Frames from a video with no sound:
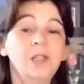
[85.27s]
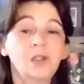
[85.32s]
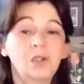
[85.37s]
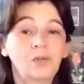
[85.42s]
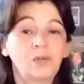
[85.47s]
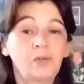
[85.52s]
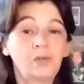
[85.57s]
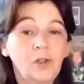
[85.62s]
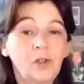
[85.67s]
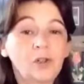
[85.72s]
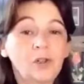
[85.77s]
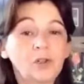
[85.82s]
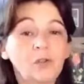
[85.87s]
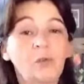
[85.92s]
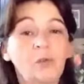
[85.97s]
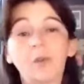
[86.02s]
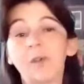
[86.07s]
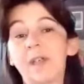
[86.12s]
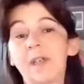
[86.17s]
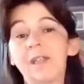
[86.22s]
So first
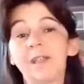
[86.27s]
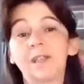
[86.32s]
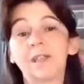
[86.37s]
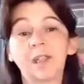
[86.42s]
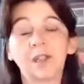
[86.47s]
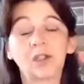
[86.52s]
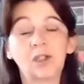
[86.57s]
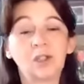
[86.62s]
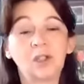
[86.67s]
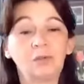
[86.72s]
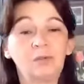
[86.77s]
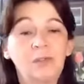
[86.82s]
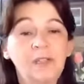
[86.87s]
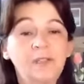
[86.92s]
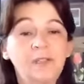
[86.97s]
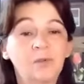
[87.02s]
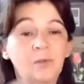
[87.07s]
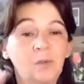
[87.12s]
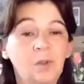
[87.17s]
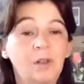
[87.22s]
of all, that is actually a
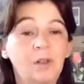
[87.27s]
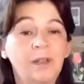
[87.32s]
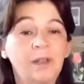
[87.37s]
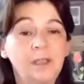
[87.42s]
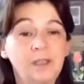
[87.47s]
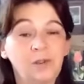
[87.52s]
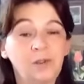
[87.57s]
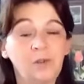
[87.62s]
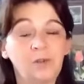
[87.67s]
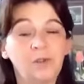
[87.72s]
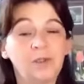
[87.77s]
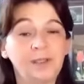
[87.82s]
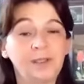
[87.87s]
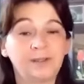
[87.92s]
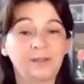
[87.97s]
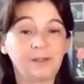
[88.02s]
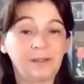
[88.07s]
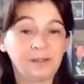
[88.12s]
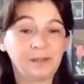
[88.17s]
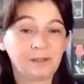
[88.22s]
reason why
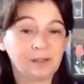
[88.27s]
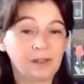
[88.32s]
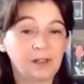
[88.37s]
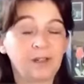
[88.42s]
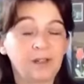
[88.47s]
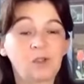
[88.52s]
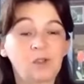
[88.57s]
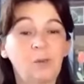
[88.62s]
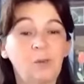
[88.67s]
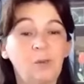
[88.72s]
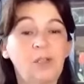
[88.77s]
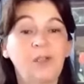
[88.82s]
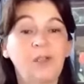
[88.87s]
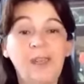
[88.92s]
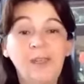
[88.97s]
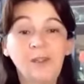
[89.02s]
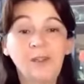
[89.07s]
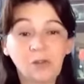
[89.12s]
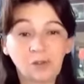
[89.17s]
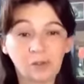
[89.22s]
using cards where you
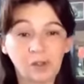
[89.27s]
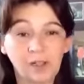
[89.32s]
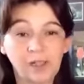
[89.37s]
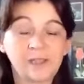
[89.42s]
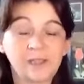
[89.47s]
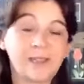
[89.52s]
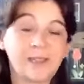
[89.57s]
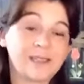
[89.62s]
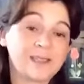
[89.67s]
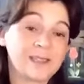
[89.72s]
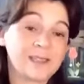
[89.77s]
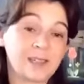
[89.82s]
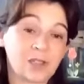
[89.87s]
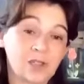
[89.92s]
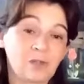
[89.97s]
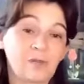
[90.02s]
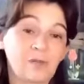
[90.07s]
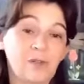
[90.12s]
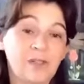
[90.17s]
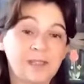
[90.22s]
handwrite is
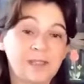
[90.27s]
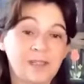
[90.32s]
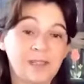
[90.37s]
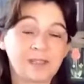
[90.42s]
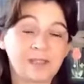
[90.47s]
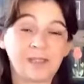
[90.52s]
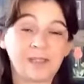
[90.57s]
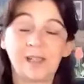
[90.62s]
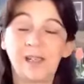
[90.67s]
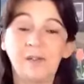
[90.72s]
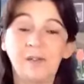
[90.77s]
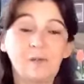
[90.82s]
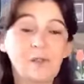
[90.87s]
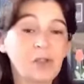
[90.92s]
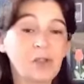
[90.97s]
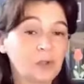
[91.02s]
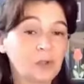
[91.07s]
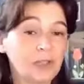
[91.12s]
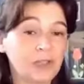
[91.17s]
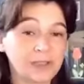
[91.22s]
actually fantastic. I love
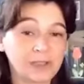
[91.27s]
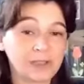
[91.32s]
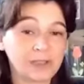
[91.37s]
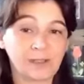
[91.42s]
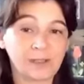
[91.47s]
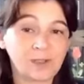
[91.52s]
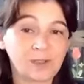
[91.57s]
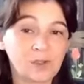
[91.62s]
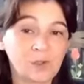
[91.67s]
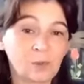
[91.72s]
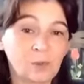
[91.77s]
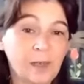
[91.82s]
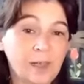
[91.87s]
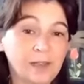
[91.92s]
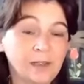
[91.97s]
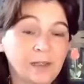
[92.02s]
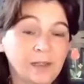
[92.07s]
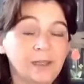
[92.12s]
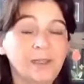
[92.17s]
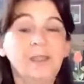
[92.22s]
the online cards as
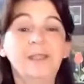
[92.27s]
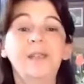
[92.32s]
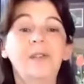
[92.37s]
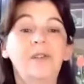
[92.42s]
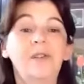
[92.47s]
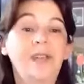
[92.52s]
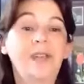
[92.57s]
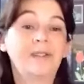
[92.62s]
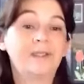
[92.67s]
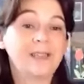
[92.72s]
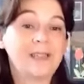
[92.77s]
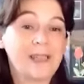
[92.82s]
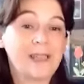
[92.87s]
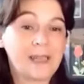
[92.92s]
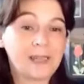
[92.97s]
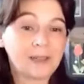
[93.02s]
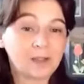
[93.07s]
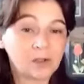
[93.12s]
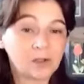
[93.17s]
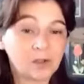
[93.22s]
well. They are an
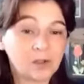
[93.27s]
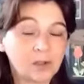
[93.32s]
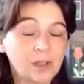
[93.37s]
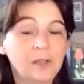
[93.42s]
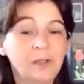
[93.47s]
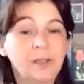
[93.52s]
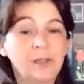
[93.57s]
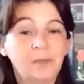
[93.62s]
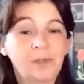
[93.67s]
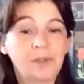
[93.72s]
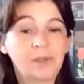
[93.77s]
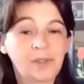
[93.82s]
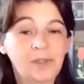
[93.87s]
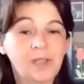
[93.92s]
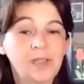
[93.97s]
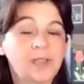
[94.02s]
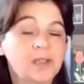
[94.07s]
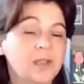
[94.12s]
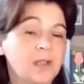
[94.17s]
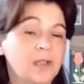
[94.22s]
extra, but
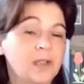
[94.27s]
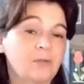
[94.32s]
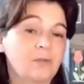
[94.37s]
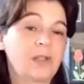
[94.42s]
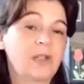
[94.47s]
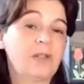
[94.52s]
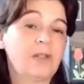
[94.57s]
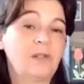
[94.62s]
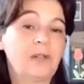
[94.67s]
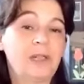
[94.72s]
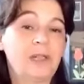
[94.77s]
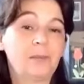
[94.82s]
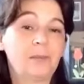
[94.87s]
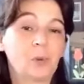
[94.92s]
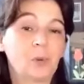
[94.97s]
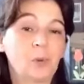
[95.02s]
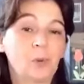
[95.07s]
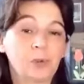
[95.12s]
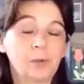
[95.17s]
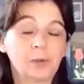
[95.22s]
these are really, really
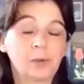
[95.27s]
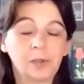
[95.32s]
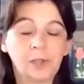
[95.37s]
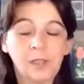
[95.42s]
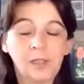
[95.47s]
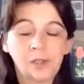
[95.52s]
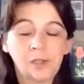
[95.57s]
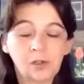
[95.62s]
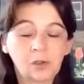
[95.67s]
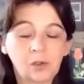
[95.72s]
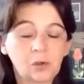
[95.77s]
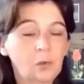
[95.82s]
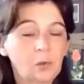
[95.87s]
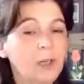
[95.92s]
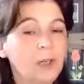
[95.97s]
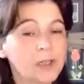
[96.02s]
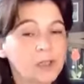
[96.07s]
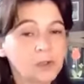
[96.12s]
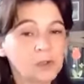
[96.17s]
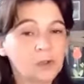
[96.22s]
important. So the
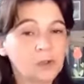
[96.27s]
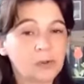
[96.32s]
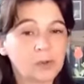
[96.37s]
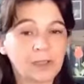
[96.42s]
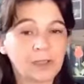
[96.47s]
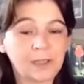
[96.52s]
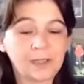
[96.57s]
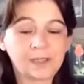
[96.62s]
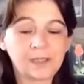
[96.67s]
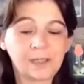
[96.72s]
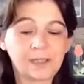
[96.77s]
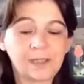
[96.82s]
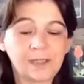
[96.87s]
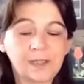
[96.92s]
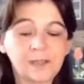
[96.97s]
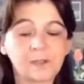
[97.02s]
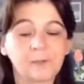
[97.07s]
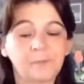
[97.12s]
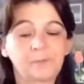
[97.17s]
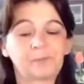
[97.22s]
way you do that
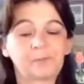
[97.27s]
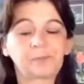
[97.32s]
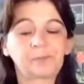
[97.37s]
is